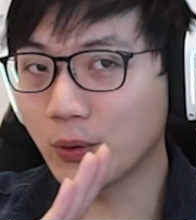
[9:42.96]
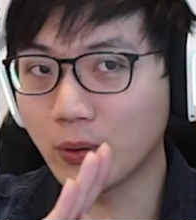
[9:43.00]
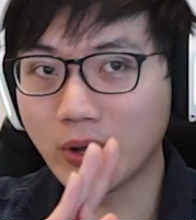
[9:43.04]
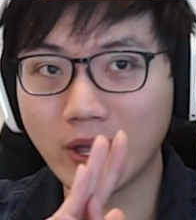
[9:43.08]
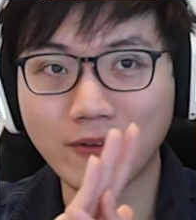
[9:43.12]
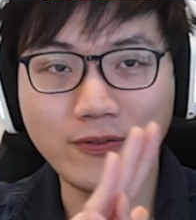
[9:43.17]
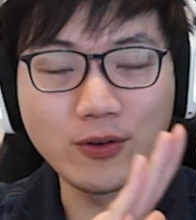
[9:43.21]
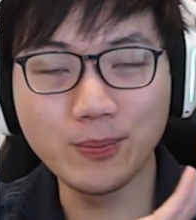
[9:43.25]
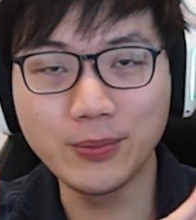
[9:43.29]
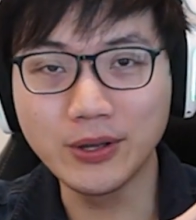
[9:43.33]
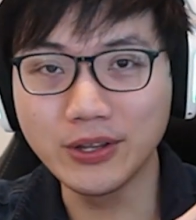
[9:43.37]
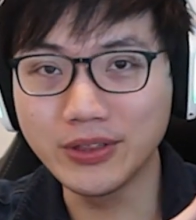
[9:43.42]

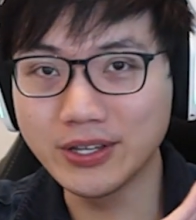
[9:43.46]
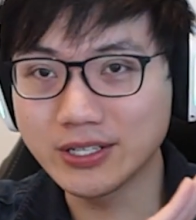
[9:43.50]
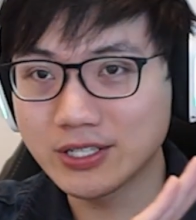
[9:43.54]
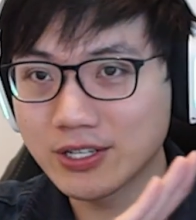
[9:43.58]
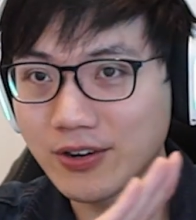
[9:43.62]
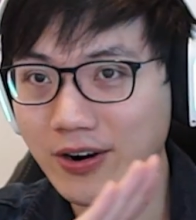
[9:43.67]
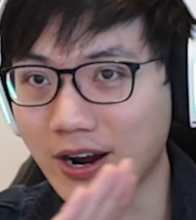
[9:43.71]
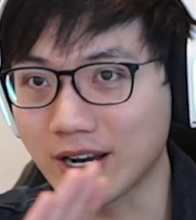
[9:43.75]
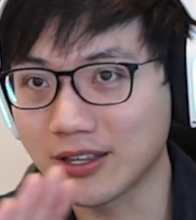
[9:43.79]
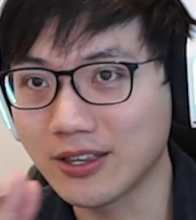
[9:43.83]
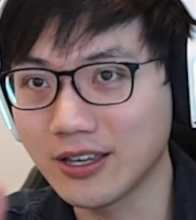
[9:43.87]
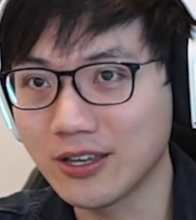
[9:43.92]
If you build this
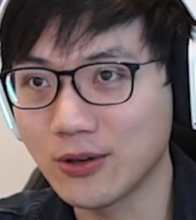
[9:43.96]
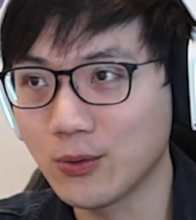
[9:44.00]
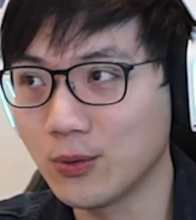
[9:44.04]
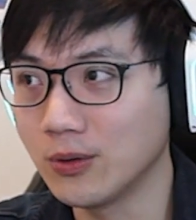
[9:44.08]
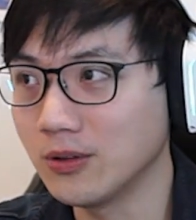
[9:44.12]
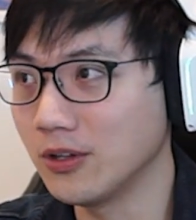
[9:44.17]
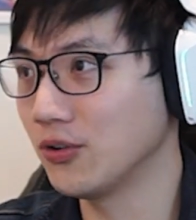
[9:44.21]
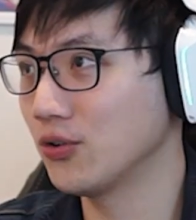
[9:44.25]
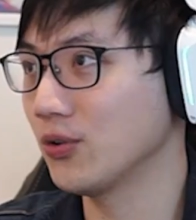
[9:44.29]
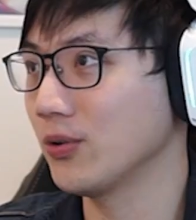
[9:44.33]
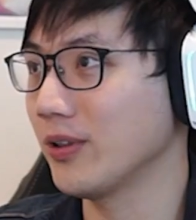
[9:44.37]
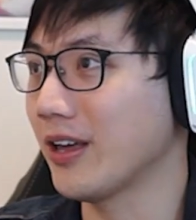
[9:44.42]
correctly, you will
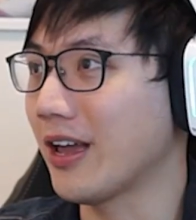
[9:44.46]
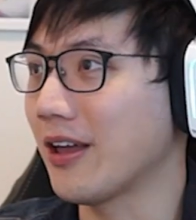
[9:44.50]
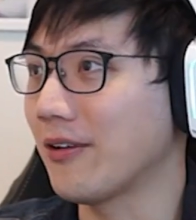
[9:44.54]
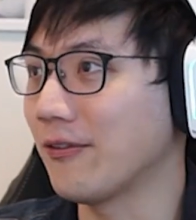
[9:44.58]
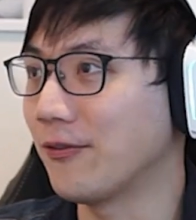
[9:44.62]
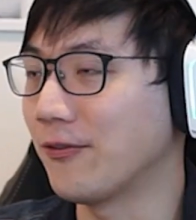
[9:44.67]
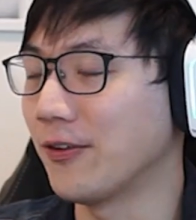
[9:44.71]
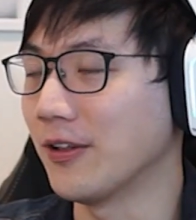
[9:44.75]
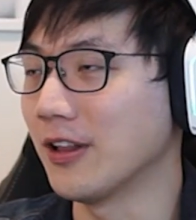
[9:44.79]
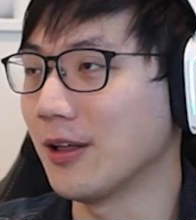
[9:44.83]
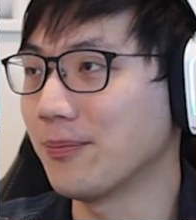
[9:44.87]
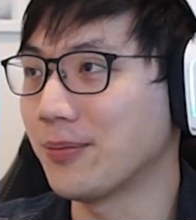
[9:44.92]
literally
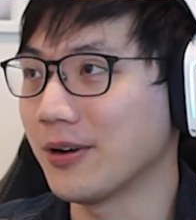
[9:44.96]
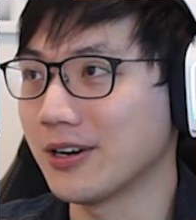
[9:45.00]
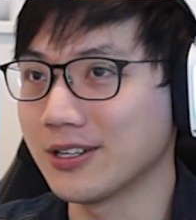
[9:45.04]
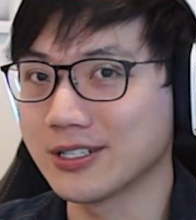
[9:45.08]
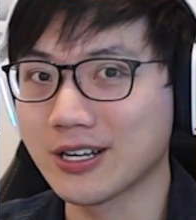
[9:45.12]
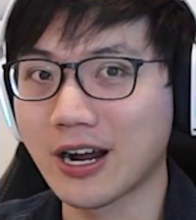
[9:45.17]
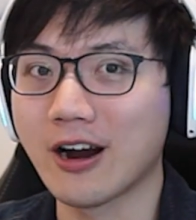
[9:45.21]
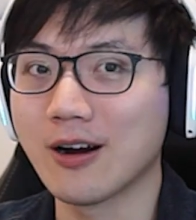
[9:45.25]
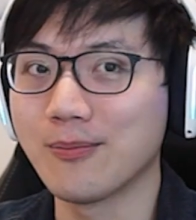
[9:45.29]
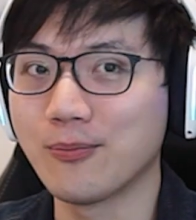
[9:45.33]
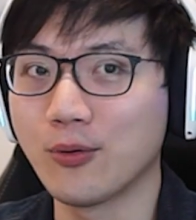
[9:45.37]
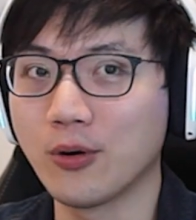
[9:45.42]
fill up your
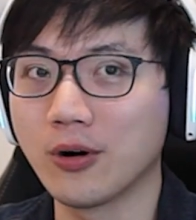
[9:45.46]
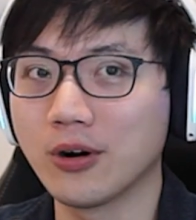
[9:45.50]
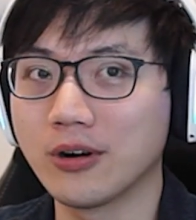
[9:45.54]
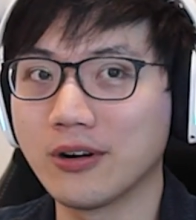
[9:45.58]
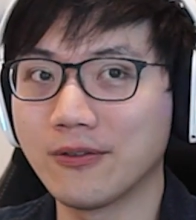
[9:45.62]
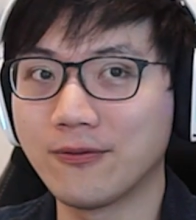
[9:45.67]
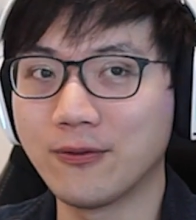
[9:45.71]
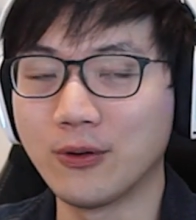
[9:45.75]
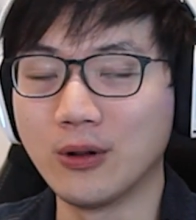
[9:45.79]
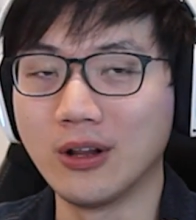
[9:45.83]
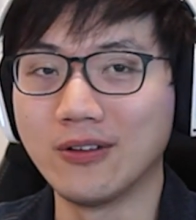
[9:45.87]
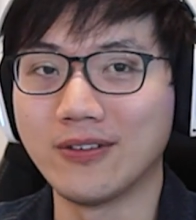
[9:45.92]
entire
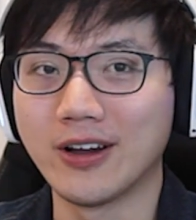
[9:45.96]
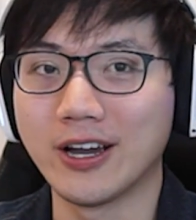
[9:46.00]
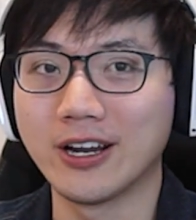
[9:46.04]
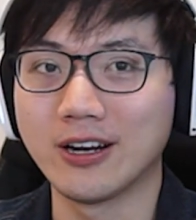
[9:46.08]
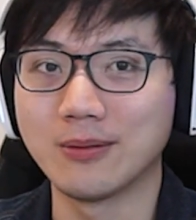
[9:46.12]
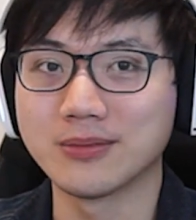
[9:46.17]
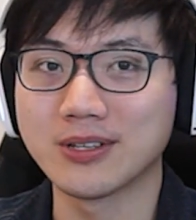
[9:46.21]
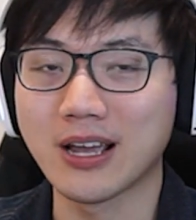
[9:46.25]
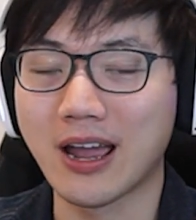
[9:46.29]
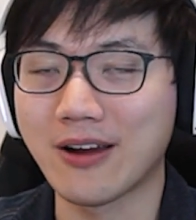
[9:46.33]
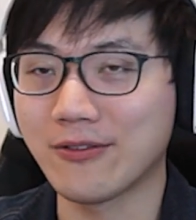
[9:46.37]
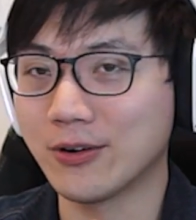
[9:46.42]
board full of
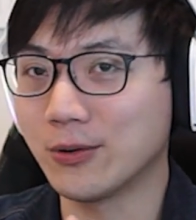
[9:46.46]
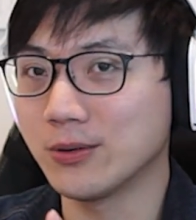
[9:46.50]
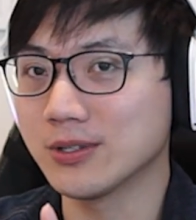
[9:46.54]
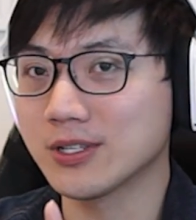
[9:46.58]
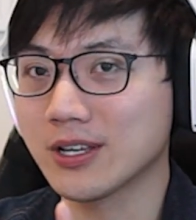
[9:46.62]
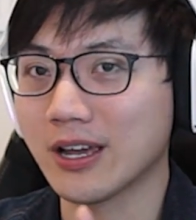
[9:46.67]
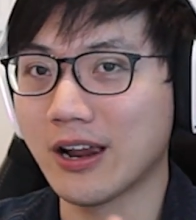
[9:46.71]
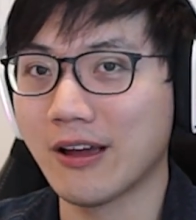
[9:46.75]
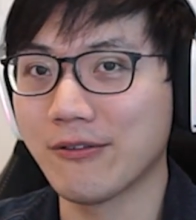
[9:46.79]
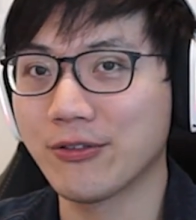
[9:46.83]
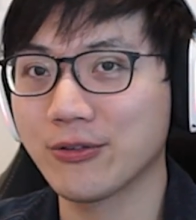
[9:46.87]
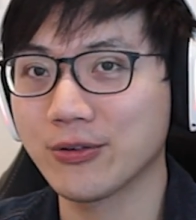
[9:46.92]
items. Everyone's
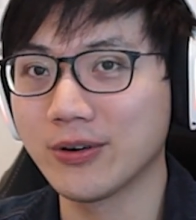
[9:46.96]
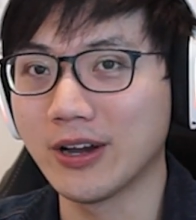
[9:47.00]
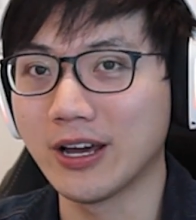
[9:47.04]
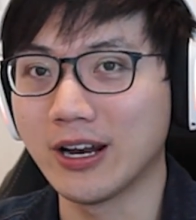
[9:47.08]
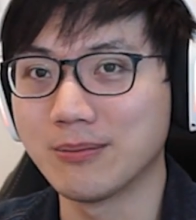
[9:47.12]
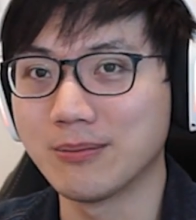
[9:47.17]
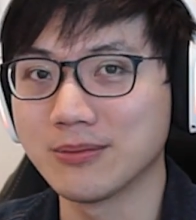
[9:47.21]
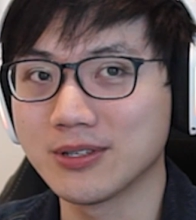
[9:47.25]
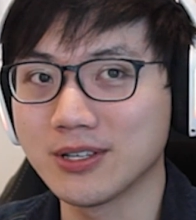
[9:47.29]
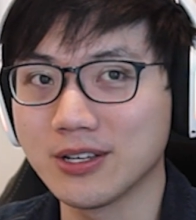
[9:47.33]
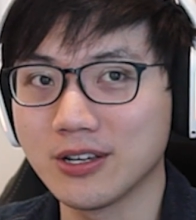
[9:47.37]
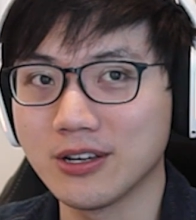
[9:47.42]
gonna have 3
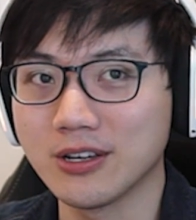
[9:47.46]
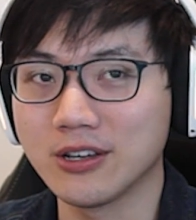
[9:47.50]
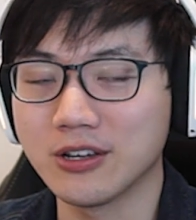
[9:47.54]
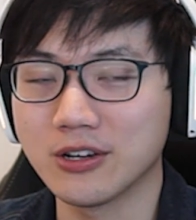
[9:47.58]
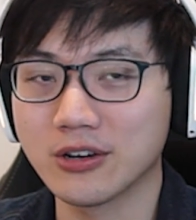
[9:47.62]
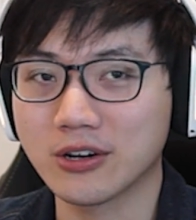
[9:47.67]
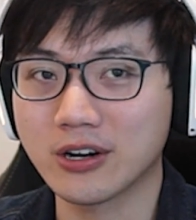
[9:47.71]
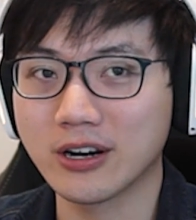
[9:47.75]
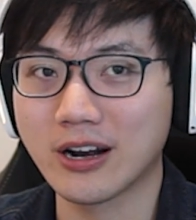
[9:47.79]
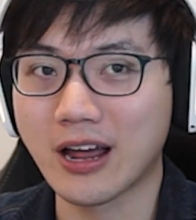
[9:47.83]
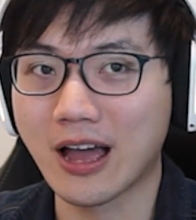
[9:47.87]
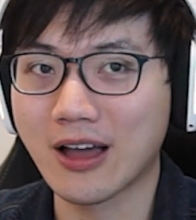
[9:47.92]
items.
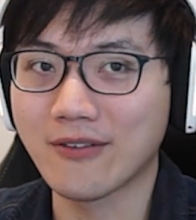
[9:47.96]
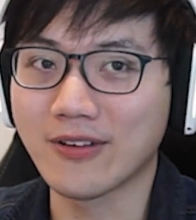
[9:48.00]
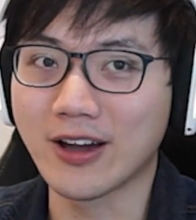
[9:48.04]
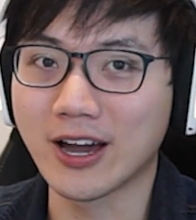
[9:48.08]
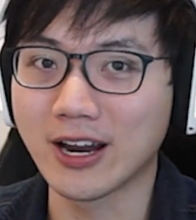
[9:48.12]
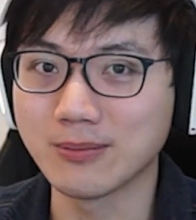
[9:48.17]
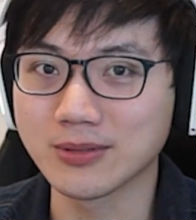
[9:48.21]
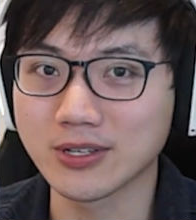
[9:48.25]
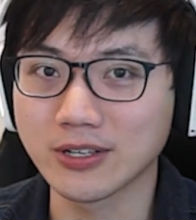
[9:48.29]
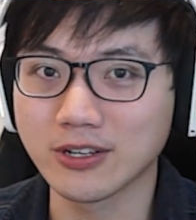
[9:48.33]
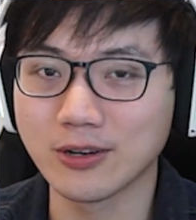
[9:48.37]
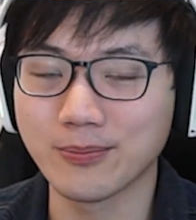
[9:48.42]
You're gonna have
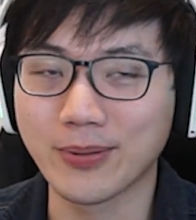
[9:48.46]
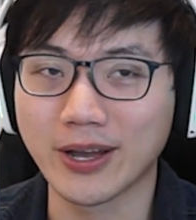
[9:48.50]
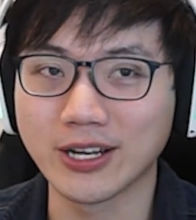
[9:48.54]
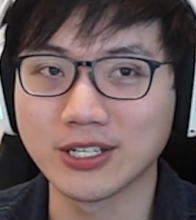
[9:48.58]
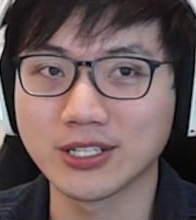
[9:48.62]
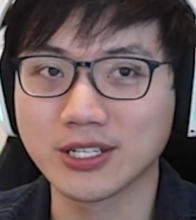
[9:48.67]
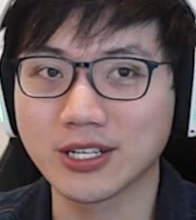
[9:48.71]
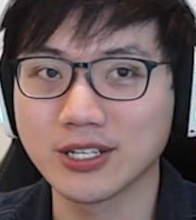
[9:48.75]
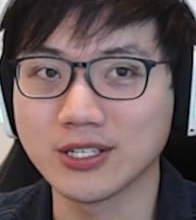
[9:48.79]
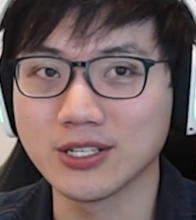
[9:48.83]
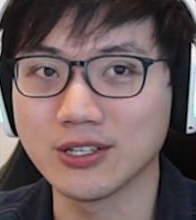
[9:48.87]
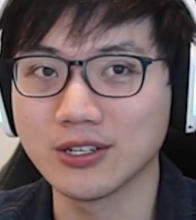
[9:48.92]
items on your
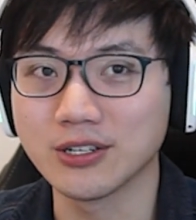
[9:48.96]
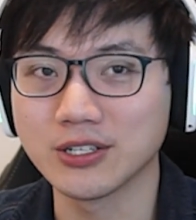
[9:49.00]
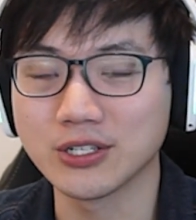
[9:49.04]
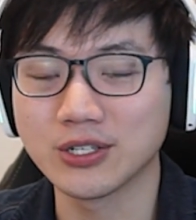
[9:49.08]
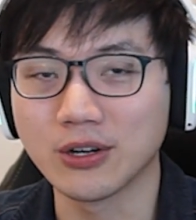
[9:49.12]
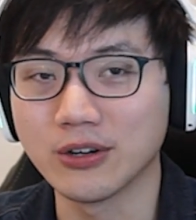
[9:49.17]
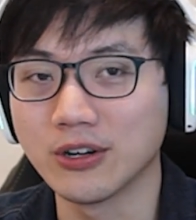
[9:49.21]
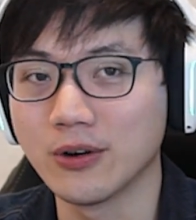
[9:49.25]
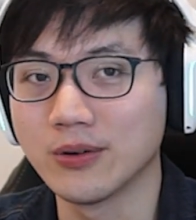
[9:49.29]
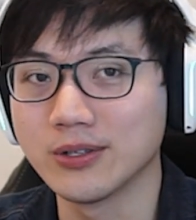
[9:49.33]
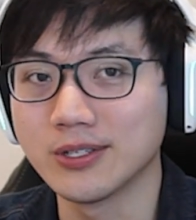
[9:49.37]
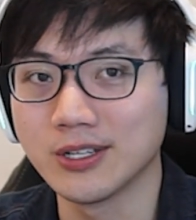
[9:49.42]
bench because you just
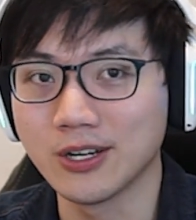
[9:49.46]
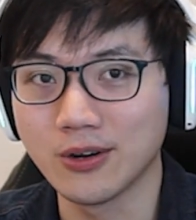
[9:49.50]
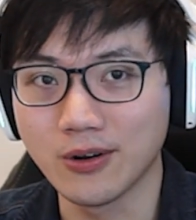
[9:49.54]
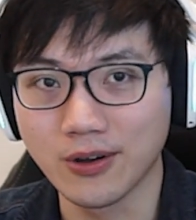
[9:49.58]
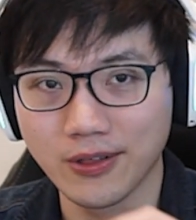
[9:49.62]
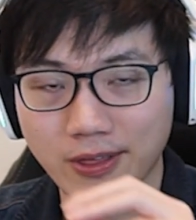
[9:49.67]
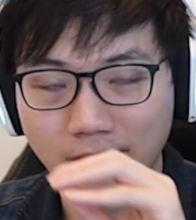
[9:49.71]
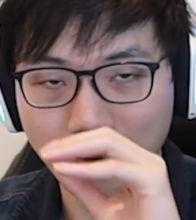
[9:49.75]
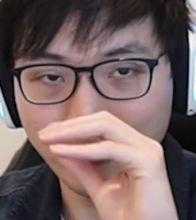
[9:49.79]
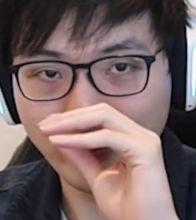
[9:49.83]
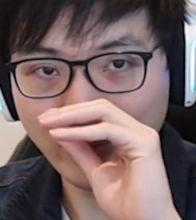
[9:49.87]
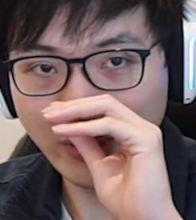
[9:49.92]
don't know what to do
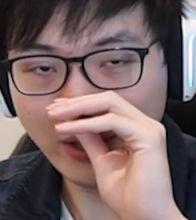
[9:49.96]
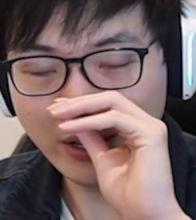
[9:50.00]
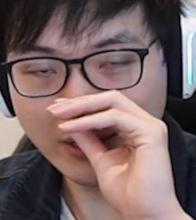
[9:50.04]
with it.